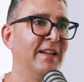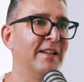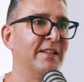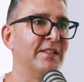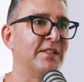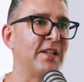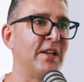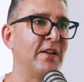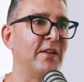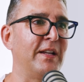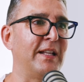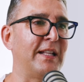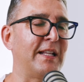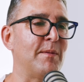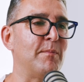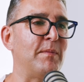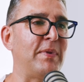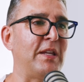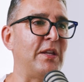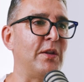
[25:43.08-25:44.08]
so it
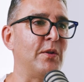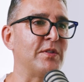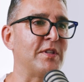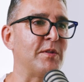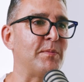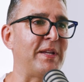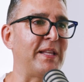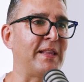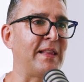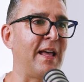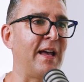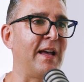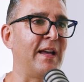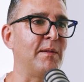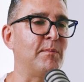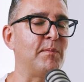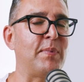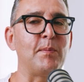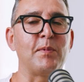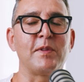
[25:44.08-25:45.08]
can be used a bit
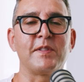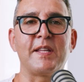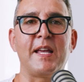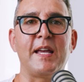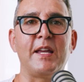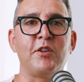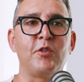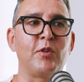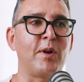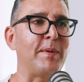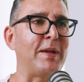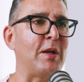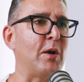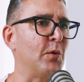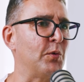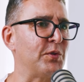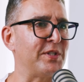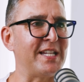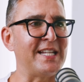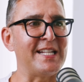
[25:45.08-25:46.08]
like people say you're a bit
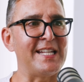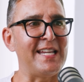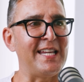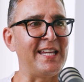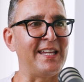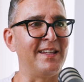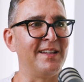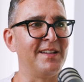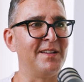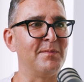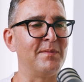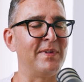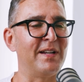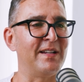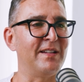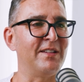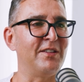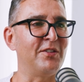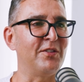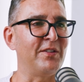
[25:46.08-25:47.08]
OCD.
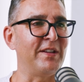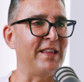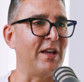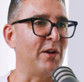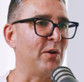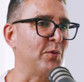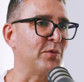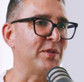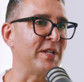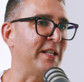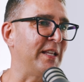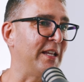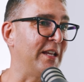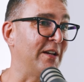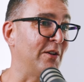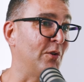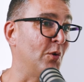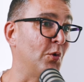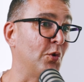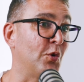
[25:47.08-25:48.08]
You're either
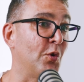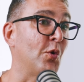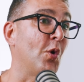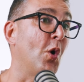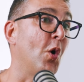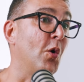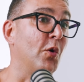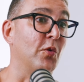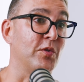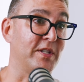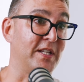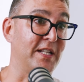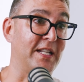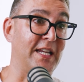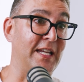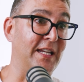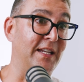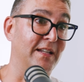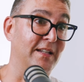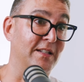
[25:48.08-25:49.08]
OCD or you're not
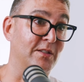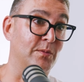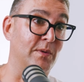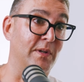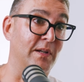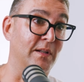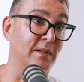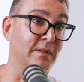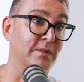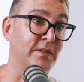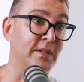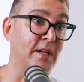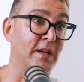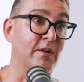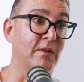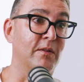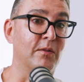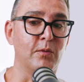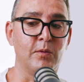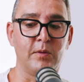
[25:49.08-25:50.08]
OCD as well.
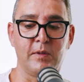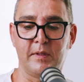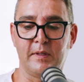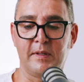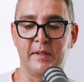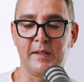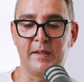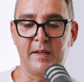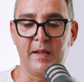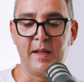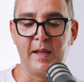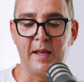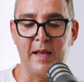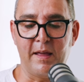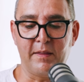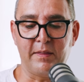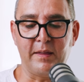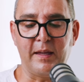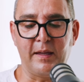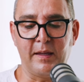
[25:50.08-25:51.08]
So
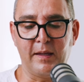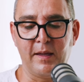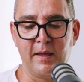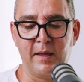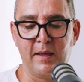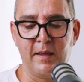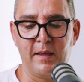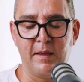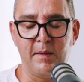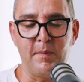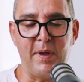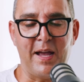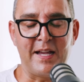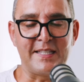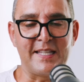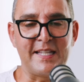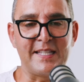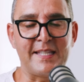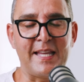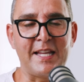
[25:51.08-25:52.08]
I think as
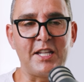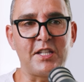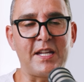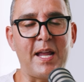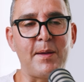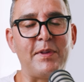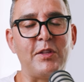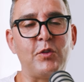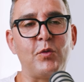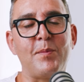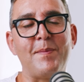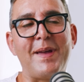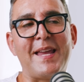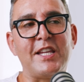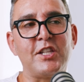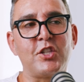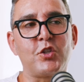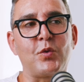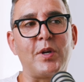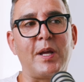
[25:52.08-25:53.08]
these things come into the
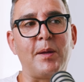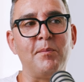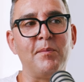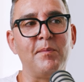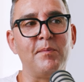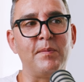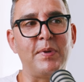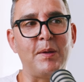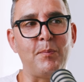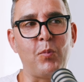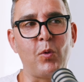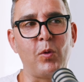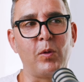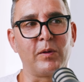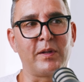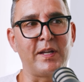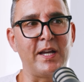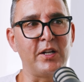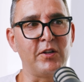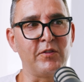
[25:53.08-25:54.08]
mainstream, people
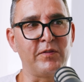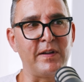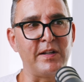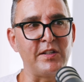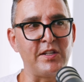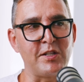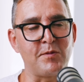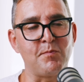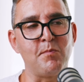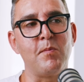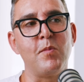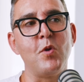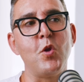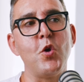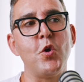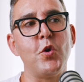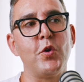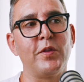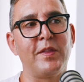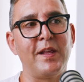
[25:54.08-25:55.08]
kind of just
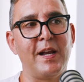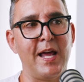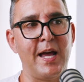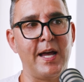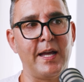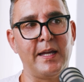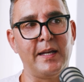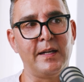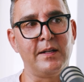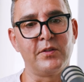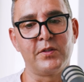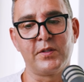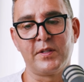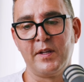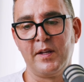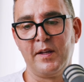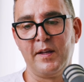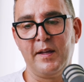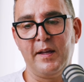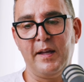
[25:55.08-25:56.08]
blur the lines.
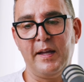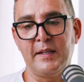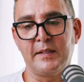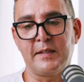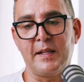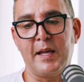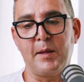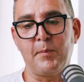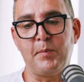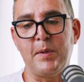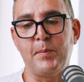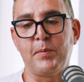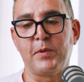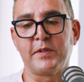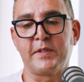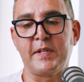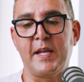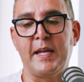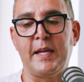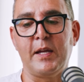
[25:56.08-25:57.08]
It's like people
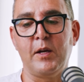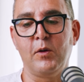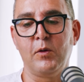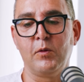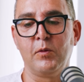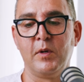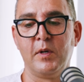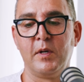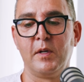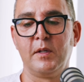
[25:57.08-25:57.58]
say, oh,